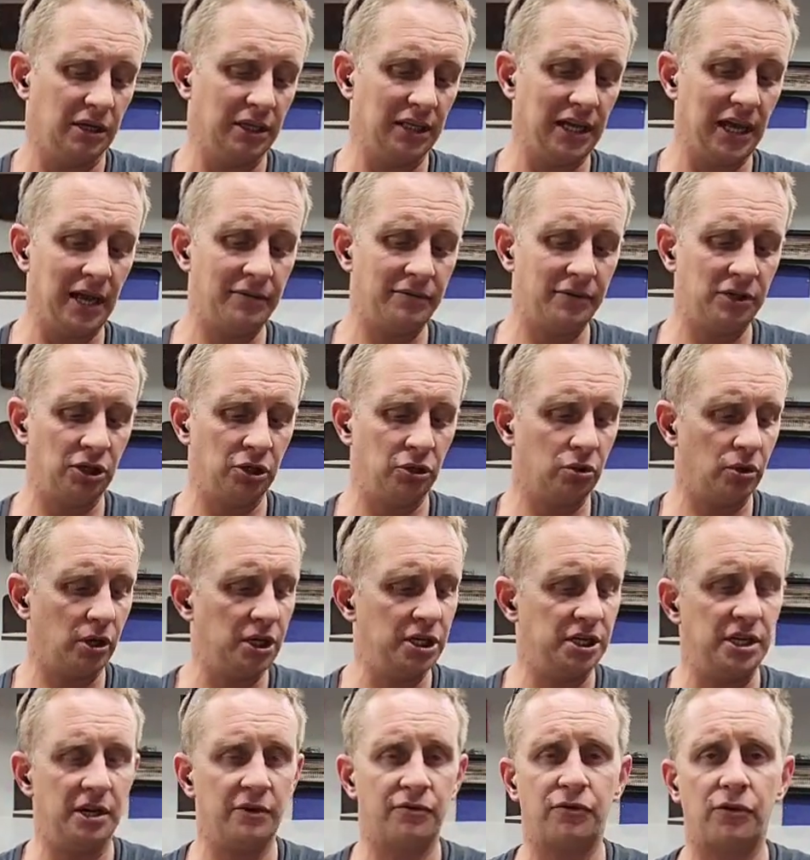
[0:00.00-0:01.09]
11 degree
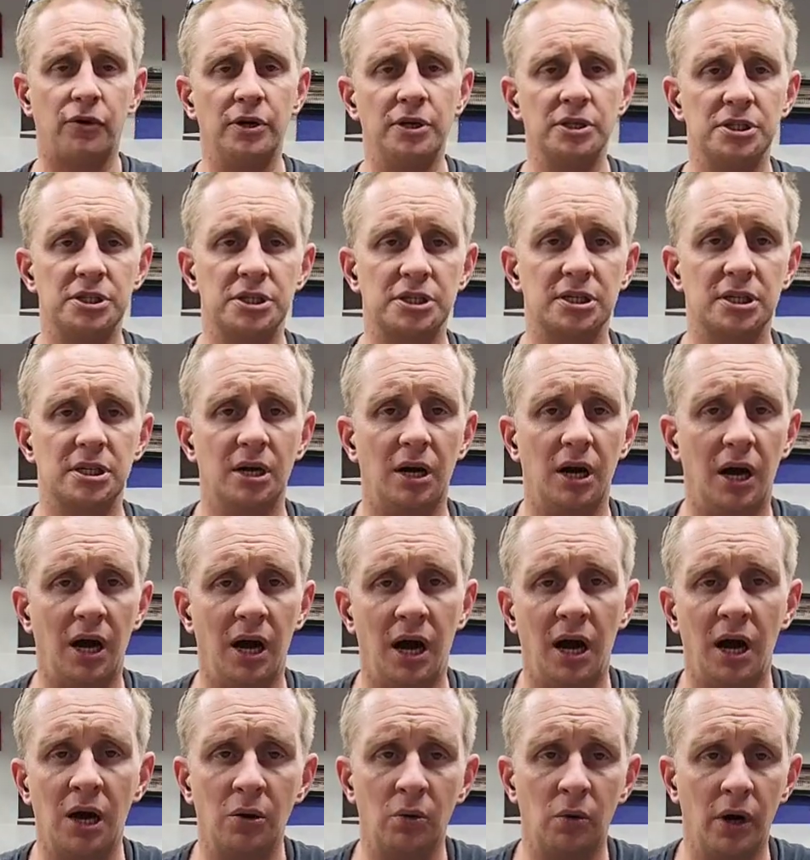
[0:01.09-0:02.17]
difference.
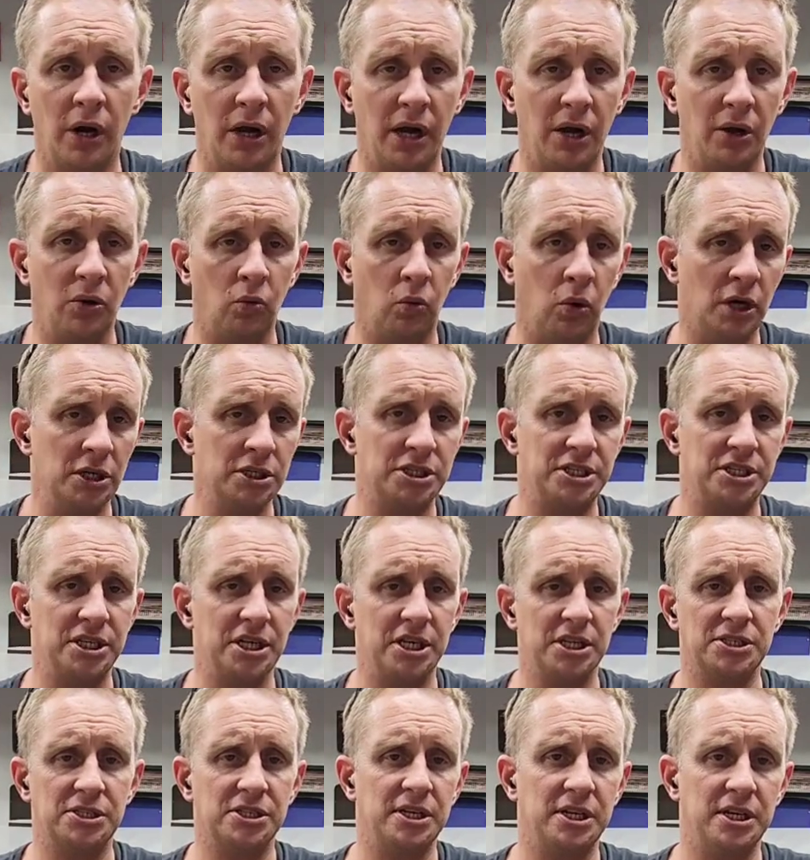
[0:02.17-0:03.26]
I weigh
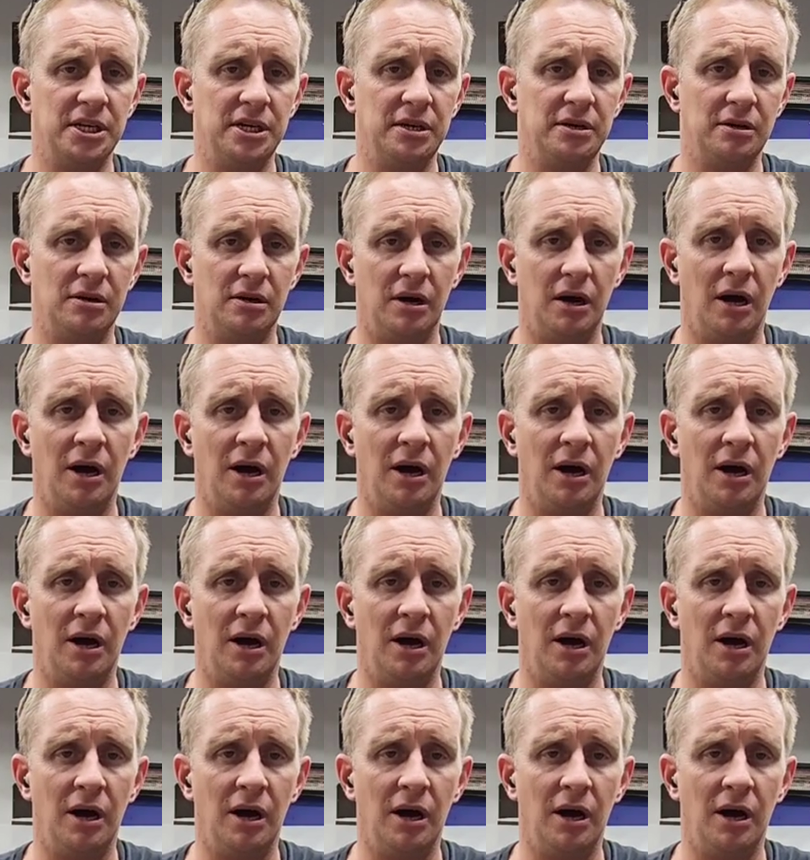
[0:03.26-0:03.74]
160.